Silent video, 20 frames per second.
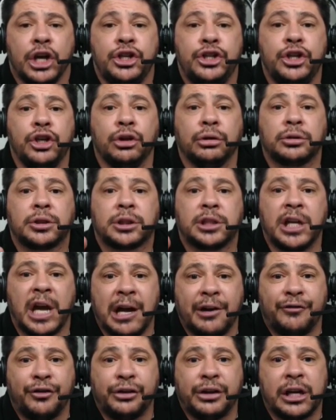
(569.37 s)
you
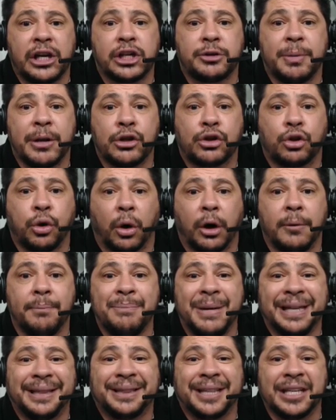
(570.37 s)
devil that has been
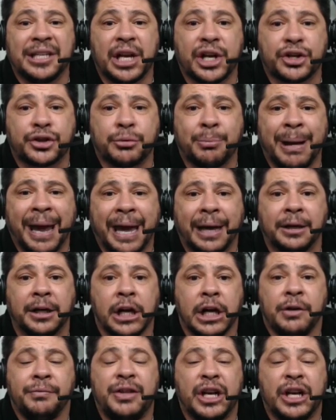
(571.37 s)
tormenting this man,